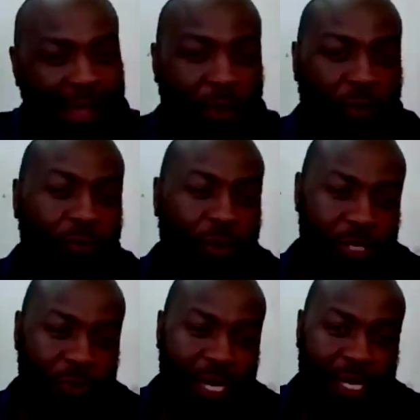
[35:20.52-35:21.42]
or what
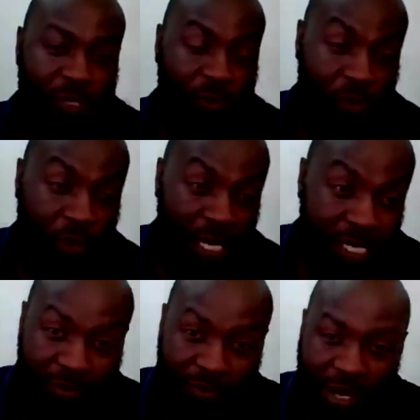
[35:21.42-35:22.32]
you need to
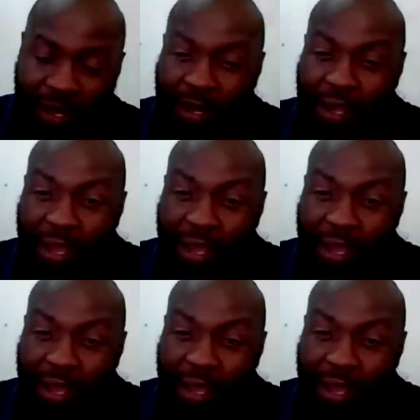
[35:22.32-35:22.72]
achieve, and